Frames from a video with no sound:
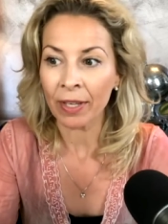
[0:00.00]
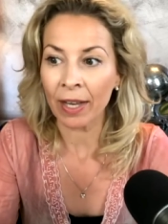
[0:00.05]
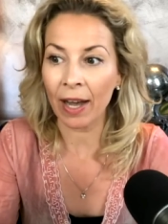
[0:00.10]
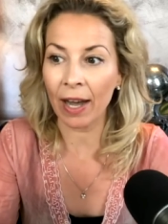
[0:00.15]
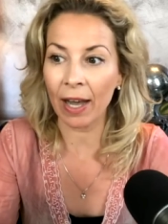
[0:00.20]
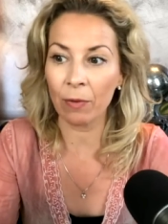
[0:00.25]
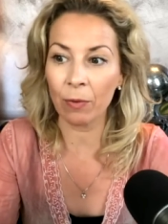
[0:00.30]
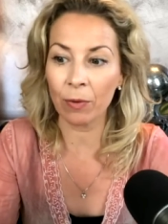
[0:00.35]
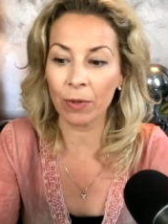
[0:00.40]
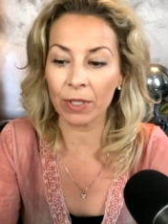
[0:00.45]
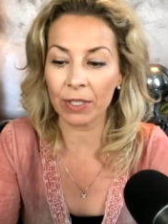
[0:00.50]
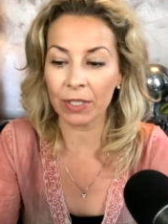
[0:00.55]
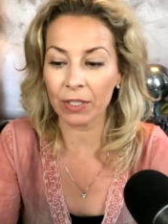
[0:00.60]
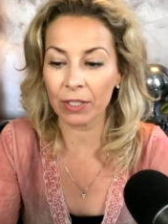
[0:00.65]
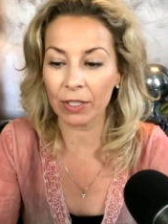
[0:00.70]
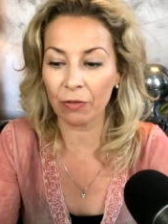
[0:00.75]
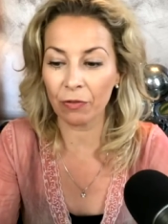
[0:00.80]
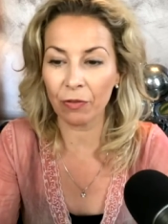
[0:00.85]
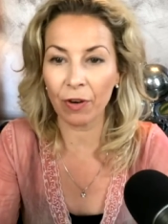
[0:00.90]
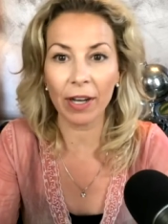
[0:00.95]
I
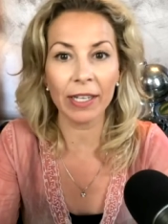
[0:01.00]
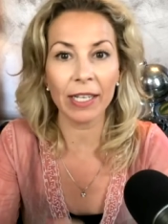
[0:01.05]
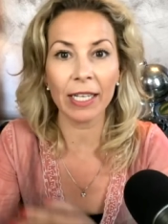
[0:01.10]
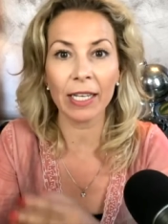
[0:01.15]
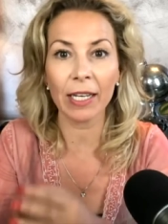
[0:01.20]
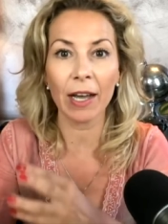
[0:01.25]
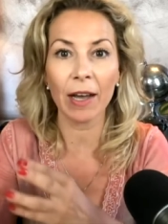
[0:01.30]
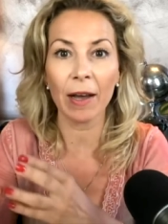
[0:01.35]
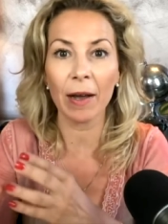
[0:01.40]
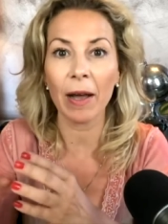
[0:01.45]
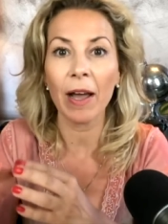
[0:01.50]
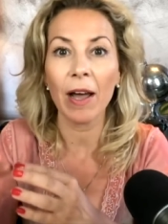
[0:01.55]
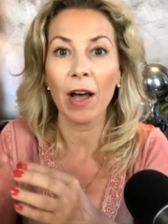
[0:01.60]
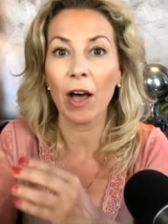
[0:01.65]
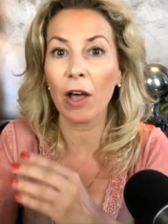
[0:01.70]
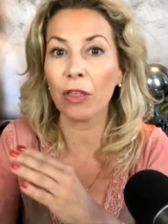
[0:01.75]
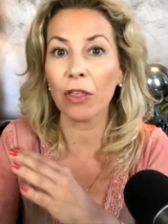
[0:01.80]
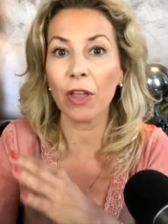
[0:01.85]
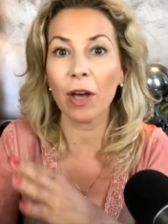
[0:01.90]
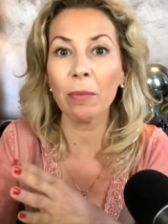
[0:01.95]
was uh, finding a,
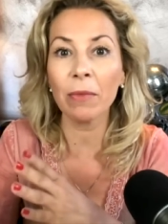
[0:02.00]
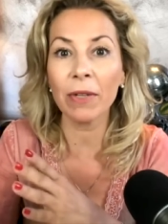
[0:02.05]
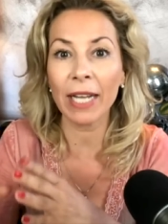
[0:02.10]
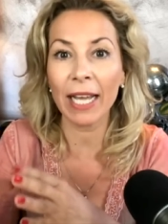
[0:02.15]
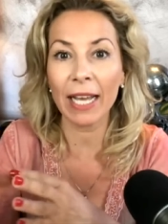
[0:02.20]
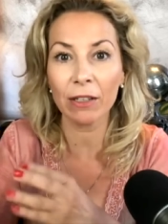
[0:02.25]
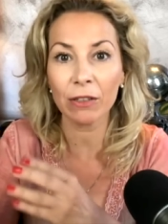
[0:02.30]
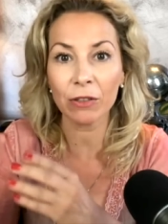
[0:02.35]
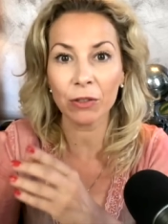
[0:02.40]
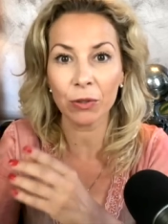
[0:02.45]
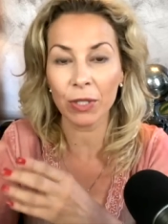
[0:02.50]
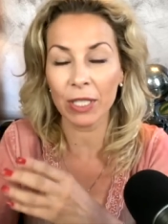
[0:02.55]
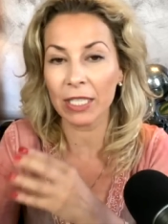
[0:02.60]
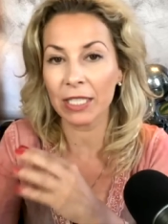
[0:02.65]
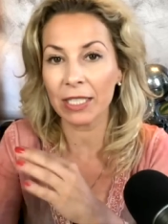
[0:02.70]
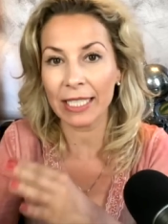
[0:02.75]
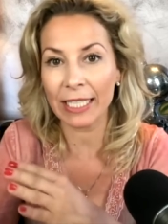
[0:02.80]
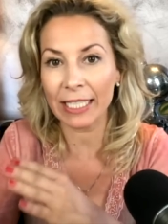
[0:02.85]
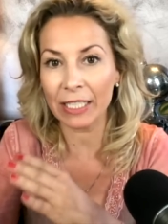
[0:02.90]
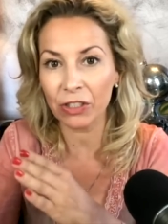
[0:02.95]
a thumbnail to
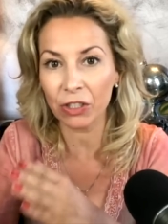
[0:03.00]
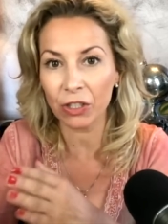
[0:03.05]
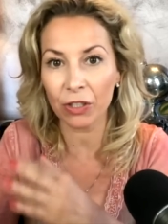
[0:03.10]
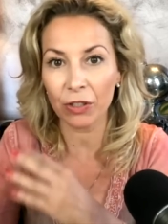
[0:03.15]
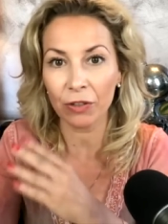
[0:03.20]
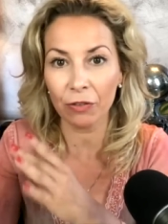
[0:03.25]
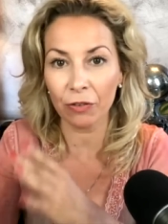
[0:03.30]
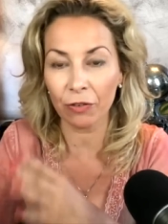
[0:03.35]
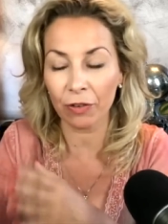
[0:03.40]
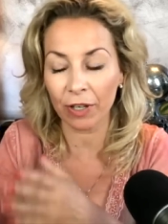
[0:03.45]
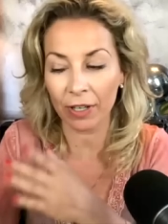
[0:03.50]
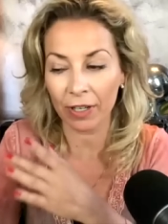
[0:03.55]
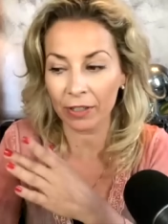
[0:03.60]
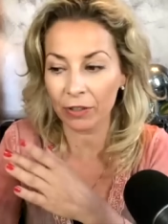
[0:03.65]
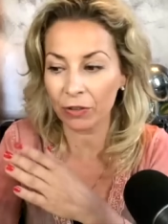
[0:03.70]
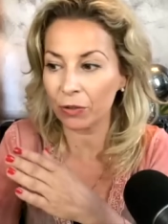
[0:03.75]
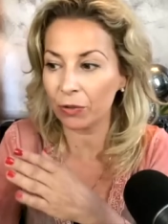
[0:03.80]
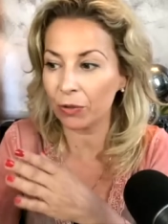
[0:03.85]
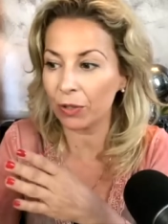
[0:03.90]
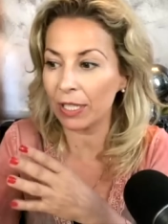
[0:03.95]
this teacher, uh,
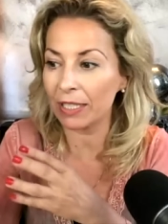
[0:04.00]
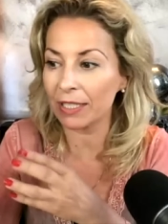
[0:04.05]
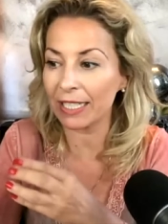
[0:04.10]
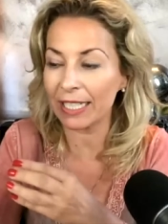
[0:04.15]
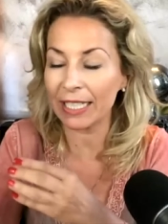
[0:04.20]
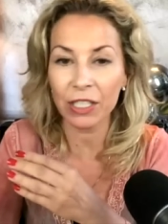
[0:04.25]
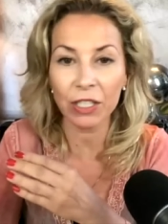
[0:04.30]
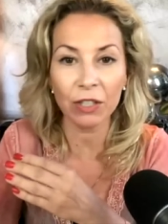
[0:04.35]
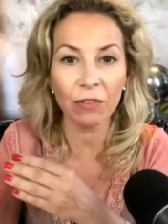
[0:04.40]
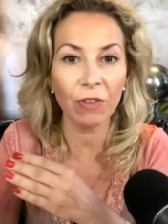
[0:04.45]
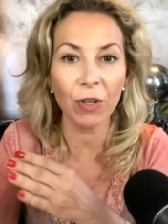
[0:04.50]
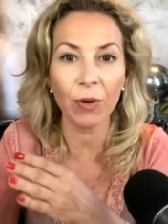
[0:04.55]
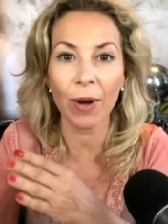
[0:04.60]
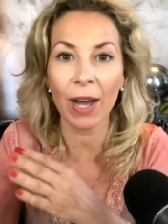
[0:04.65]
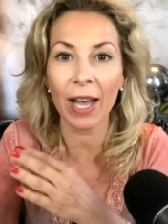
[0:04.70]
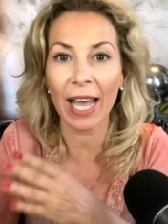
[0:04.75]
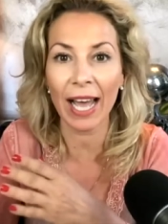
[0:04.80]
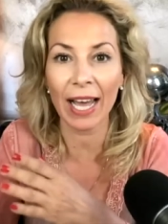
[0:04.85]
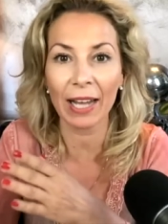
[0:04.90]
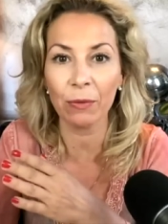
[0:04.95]
to this interview
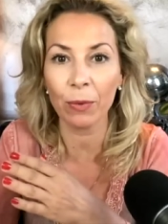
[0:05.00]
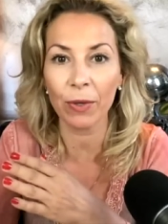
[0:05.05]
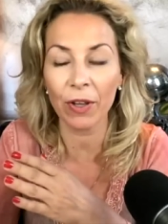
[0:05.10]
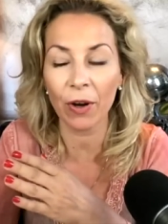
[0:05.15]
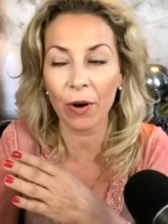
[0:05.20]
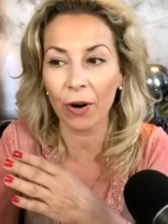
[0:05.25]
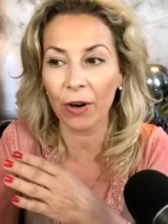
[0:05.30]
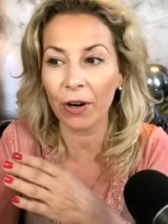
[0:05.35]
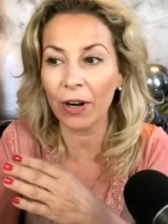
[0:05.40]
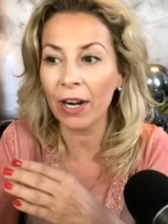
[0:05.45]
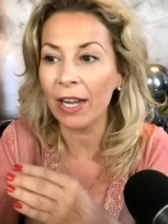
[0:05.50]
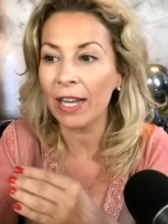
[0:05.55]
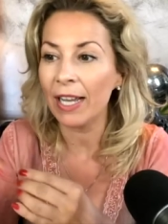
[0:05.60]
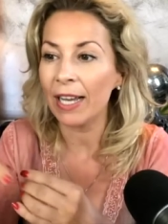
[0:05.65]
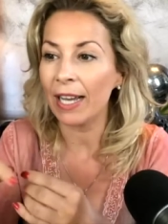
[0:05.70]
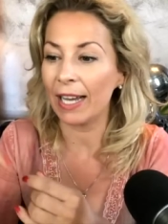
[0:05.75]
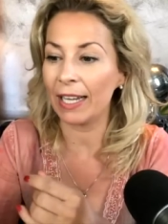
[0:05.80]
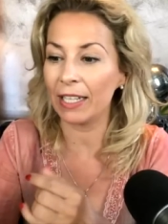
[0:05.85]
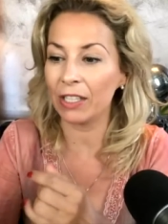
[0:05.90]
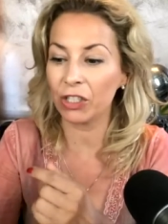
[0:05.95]
I had with her,
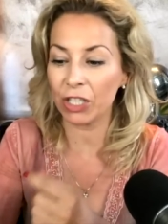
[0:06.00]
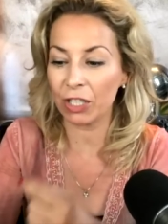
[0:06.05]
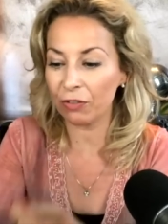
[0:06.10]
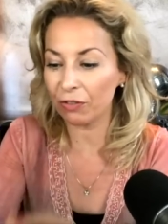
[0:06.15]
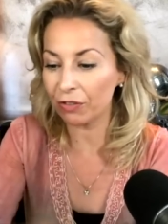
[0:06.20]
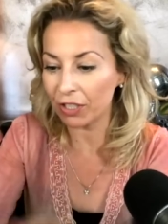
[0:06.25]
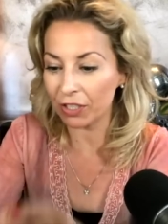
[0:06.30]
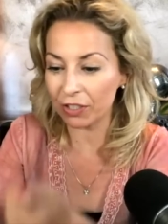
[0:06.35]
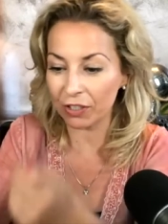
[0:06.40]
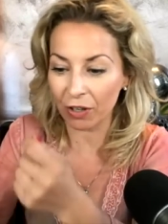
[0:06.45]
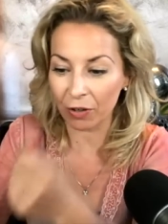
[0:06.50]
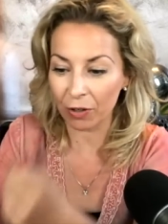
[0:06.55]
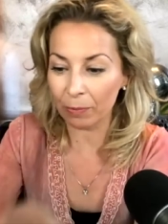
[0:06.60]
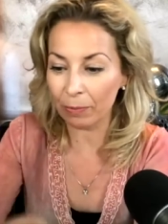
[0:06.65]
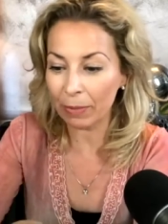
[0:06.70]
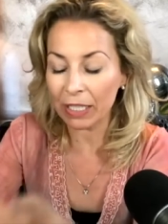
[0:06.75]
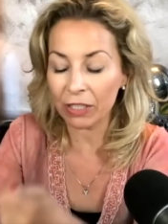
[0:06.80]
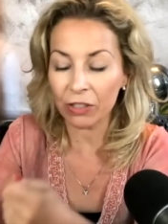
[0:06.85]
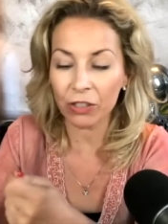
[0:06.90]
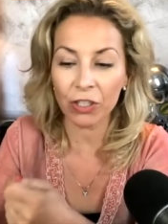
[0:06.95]
uh, shifted her
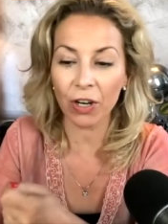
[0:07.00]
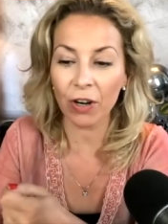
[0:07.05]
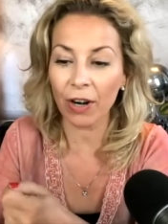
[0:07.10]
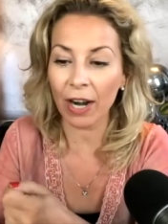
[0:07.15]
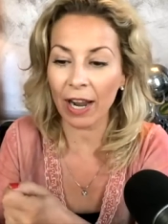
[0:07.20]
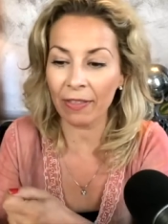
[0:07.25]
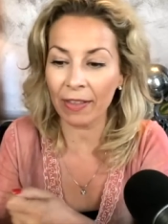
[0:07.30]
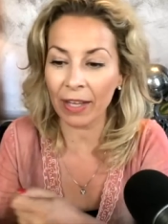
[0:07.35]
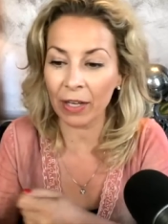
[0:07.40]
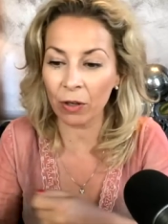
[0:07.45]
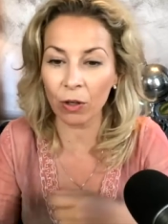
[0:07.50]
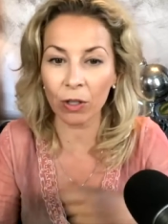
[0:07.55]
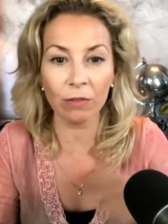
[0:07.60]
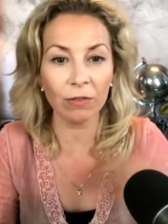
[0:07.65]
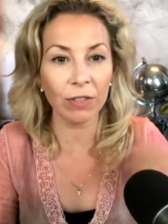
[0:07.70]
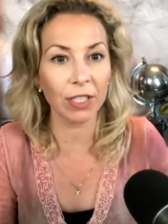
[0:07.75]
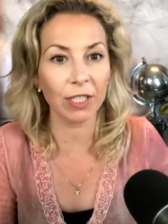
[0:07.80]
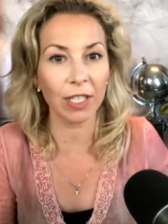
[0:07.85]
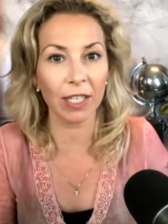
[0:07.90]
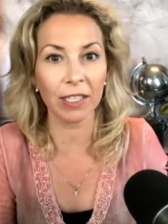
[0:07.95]
picture, and then all of
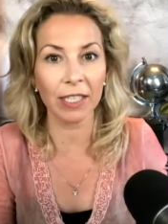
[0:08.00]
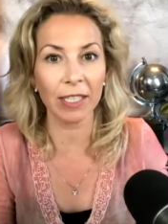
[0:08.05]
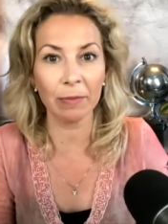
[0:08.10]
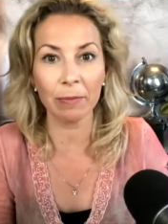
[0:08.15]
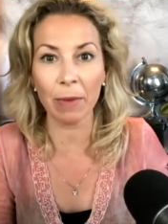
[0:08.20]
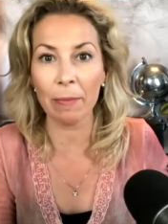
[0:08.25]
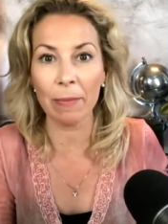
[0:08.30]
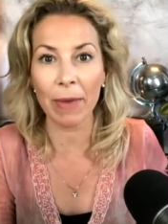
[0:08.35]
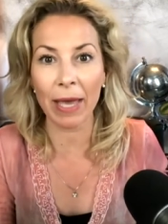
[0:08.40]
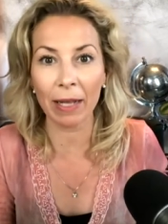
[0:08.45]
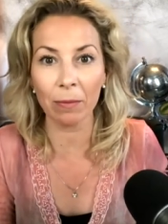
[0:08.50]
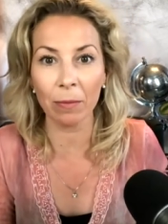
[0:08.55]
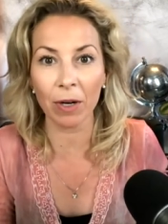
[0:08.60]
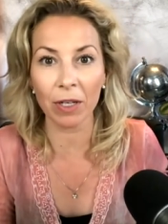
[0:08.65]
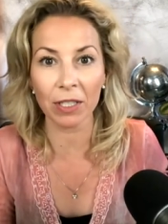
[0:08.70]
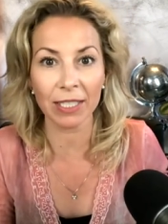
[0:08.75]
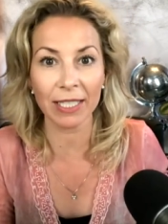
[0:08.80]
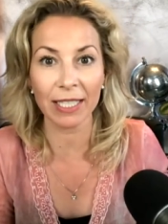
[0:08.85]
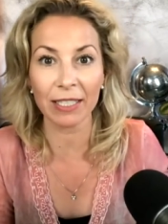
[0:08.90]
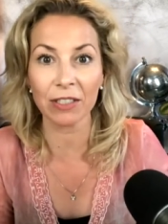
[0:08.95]
a sudden in my
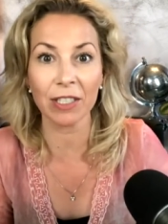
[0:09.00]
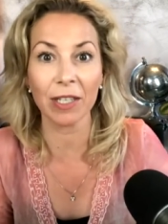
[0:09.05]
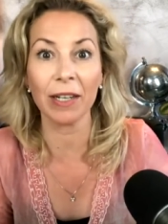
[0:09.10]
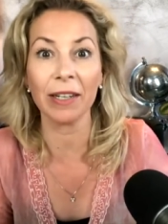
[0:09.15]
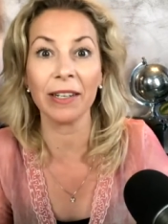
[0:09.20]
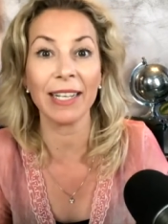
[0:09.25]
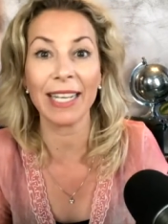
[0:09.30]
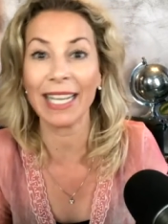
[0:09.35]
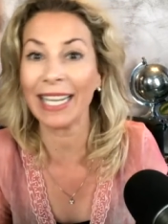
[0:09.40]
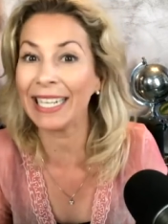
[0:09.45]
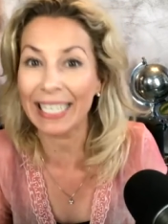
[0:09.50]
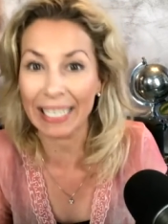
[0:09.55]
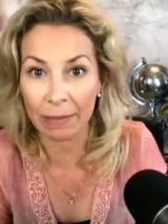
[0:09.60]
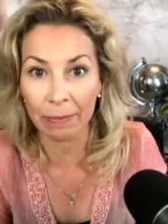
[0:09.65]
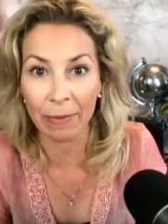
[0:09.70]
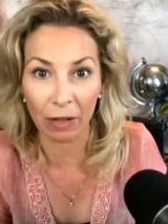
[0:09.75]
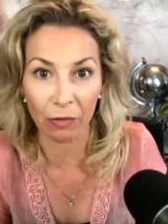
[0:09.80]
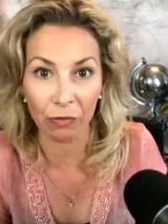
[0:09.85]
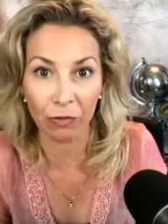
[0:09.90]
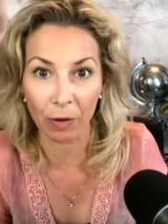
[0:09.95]
mailbox, there's a, an
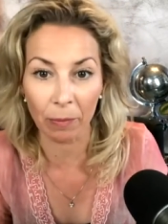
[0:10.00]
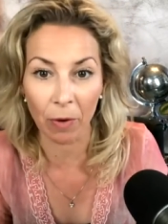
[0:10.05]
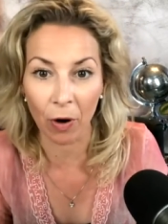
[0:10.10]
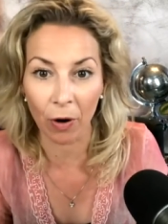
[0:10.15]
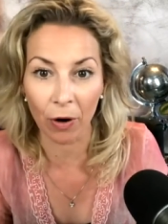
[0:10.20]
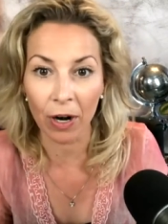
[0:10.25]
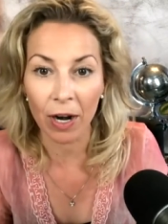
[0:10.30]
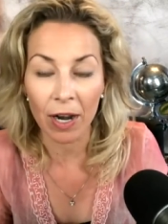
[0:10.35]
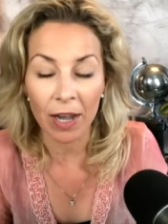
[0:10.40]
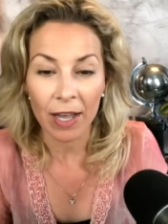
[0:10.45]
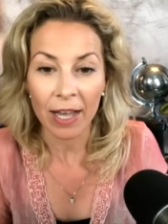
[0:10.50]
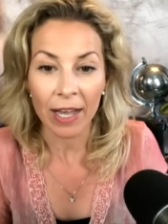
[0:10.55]
email from her.